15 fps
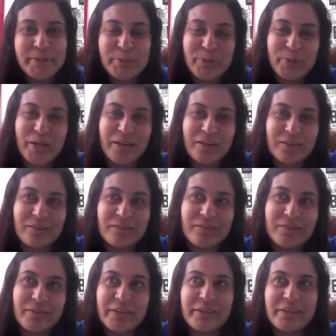So yeah,
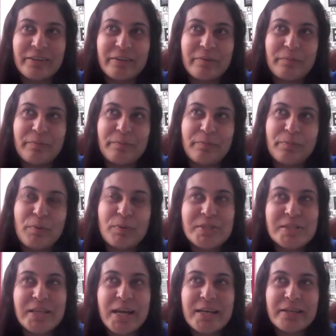
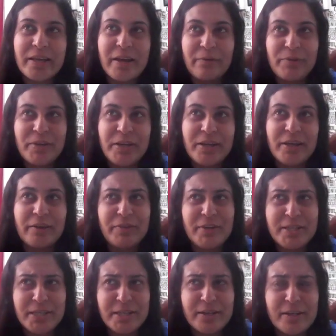post that,
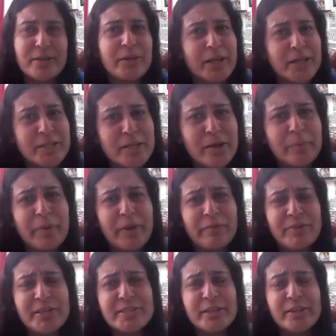every single write up,
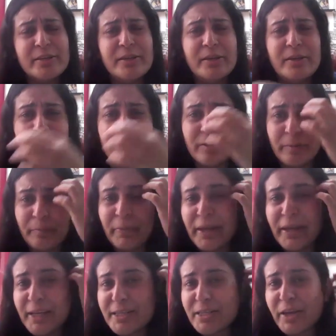every single
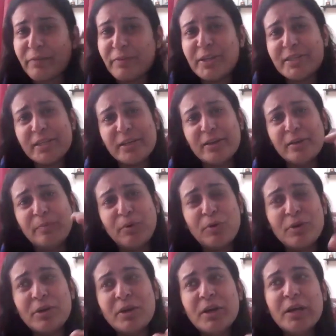page, every single
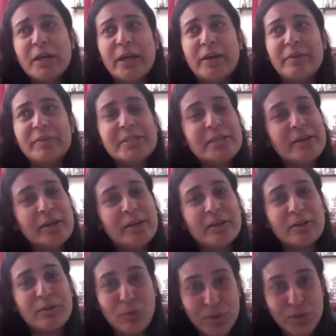book, every
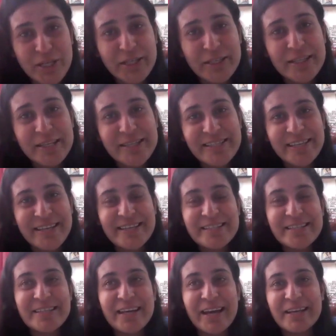single coaching these
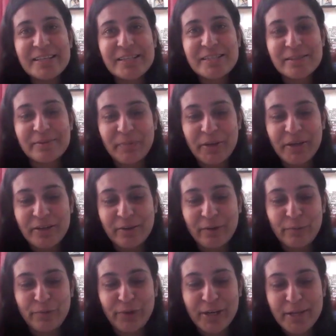days has been
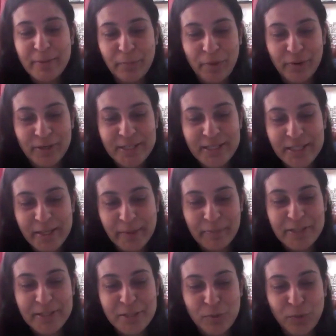a very important
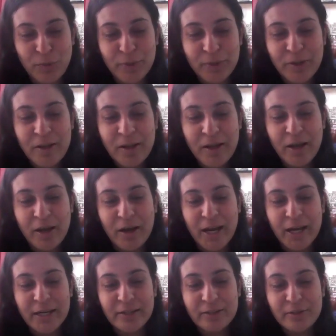stepping stone,
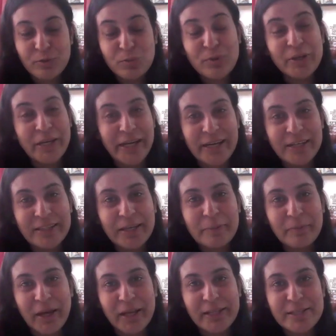and to create that
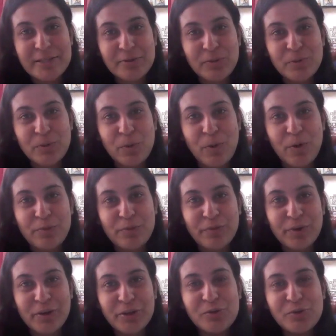milestone of
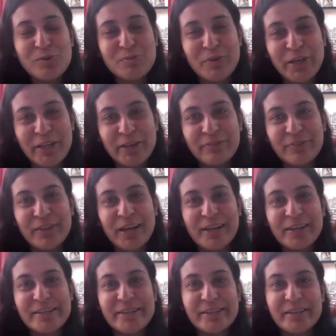a huge belief
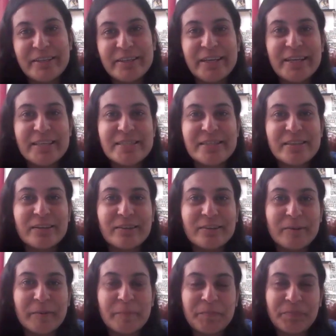that yes,
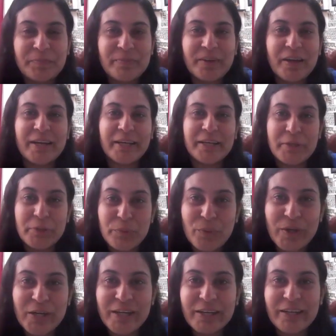I can
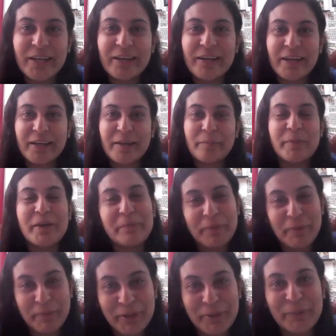do it and I can make
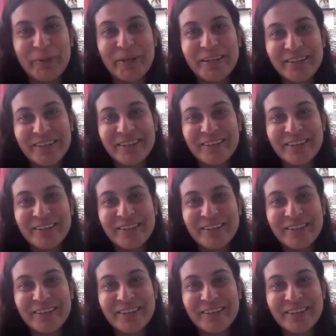people do it.